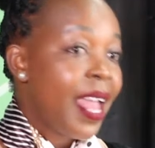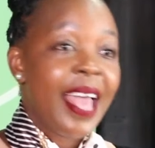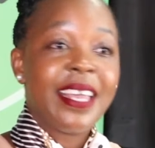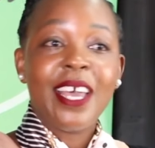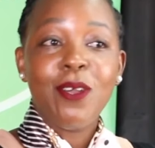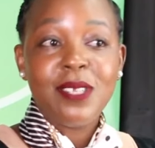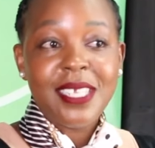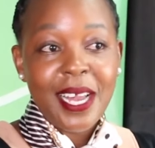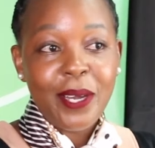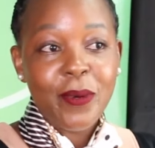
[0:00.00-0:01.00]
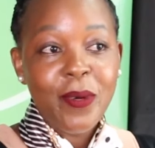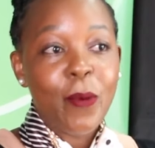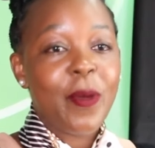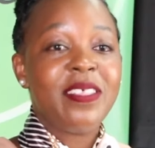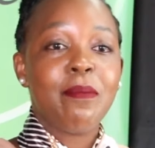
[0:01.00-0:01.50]
I cannot tell you
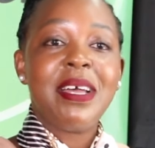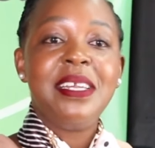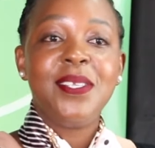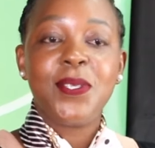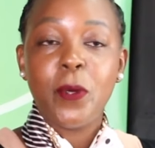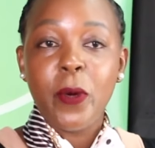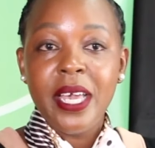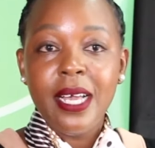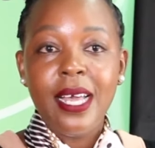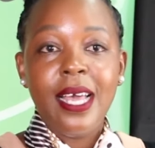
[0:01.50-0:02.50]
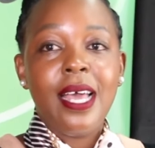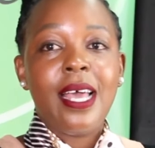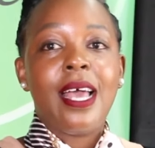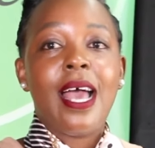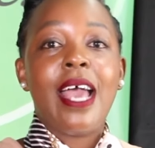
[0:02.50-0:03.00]
where the money is going.
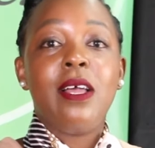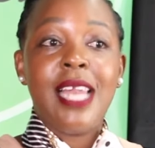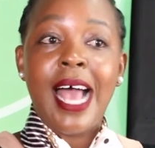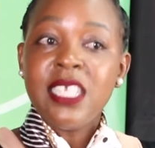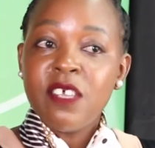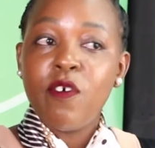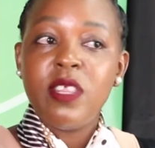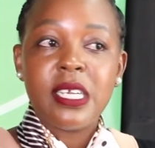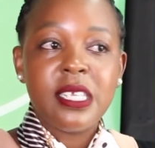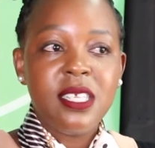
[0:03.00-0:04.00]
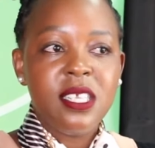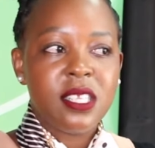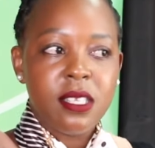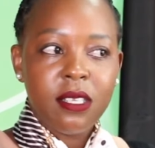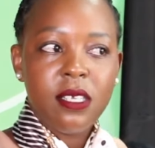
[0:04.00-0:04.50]
I'll ask for the
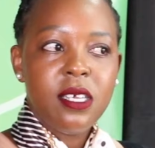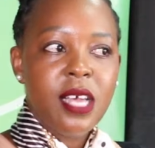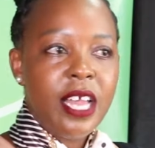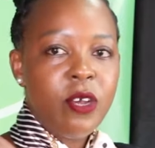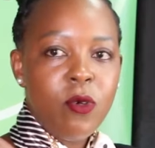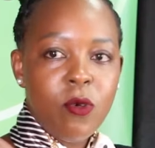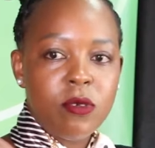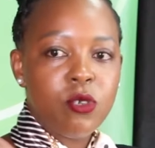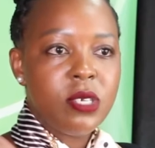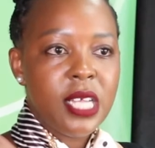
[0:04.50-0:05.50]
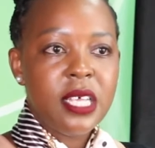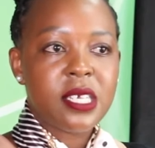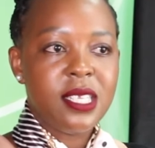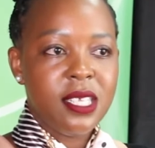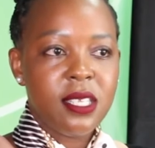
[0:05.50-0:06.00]
receipts. See, I know to take
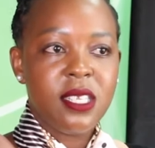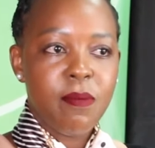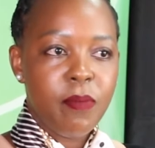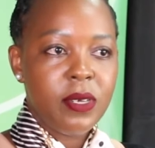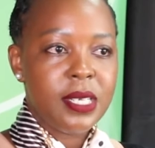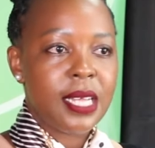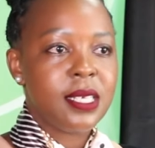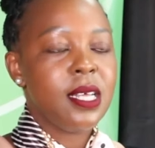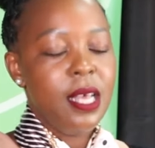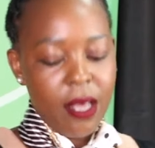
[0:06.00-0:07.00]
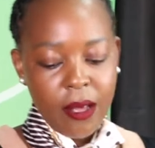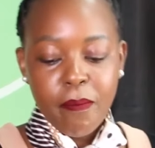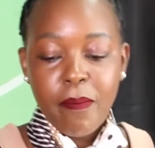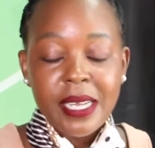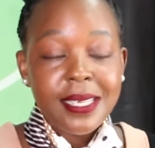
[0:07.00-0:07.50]
receipts is important.
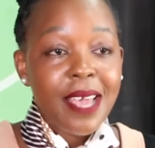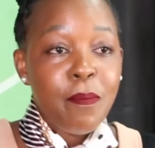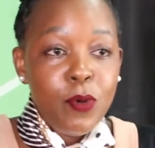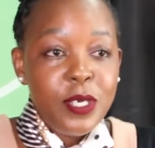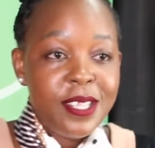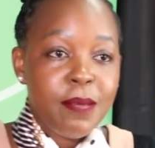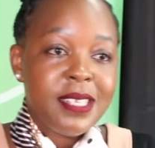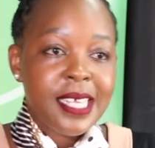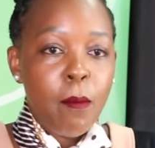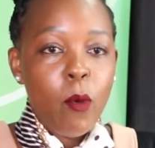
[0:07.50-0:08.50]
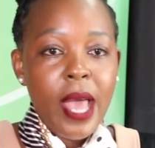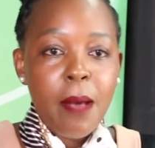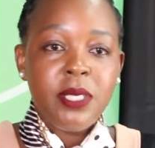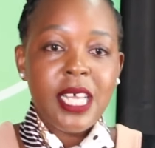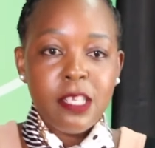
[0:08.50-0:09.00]
But I put them somewhere.
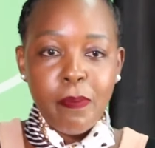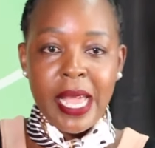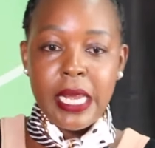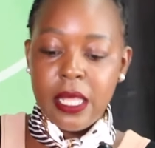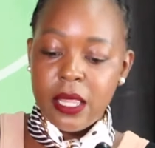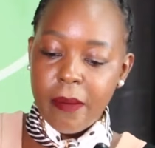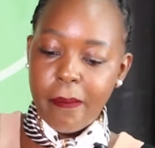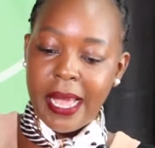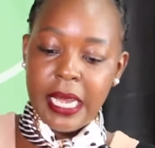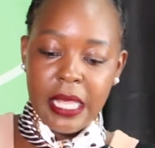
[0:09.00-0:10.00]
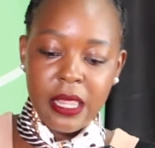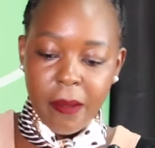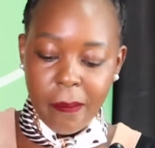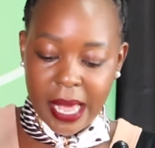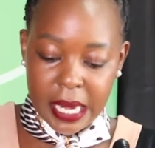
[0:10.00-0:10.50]
I'm just piling them.
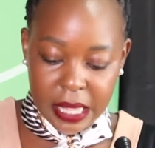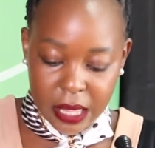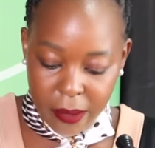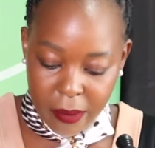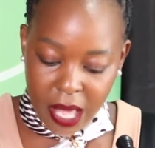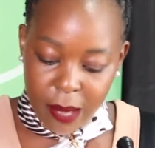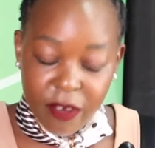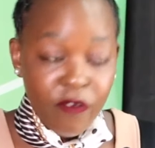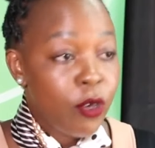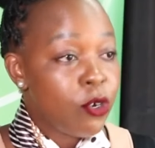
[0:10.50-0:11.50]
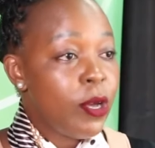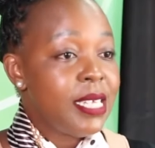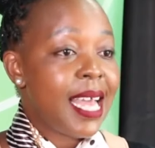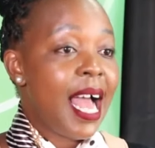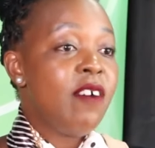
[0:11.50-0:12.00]
Before you know
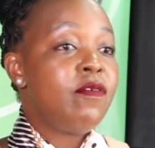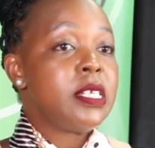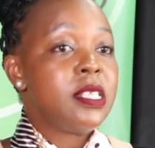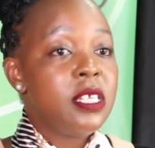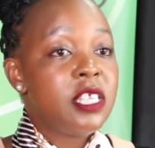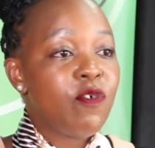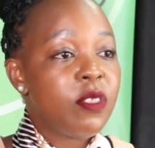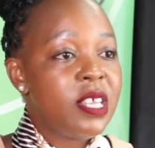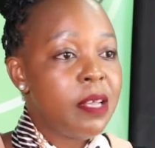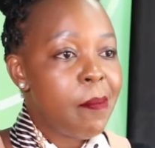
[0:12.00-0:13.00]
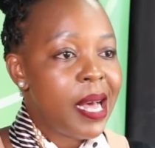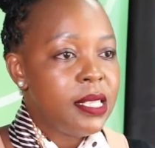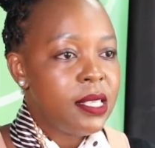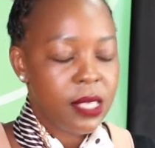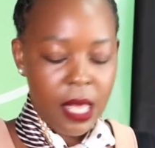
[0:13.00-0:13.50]
it, I have receipts for 3
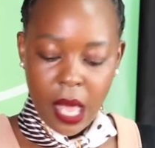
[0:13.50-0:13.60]
months.